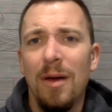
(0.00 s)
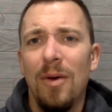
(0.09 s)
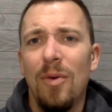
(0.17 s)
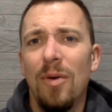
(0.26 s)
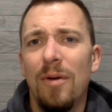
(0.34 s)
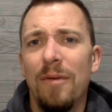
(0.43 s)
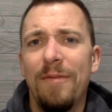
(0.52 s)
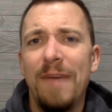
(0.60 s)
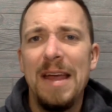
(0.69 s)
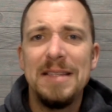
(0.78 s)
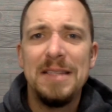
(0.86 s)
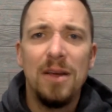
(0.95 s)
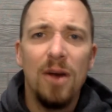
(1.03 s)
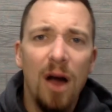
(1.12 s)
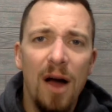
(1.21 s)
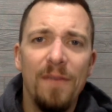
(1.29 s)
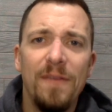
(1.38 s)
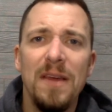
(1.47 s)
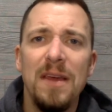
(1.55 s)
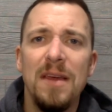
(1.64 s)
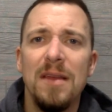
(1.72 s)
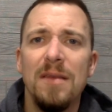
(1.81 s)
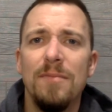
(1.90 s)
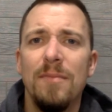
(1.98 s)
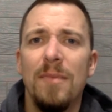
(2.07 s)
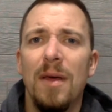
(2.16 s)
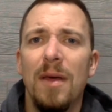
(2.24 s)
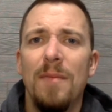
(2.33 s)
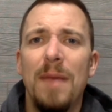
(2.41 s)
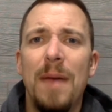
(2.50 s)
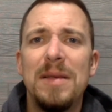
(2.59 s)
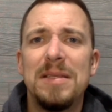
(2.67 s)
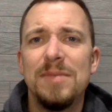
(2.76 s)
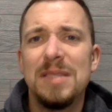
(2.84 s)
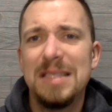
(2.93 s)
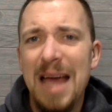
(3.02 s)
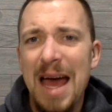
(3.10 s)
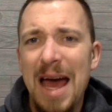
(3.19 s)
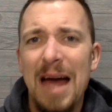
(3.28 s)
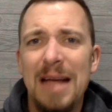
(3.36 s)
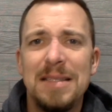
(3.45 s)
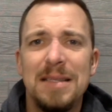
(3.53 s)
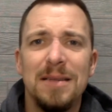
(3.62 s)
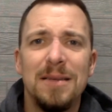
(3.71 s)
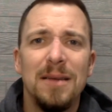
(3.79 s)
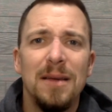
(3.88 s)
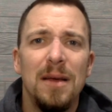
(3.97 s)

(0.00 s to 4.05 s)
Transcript: or fancy coffee and maybe some snacks and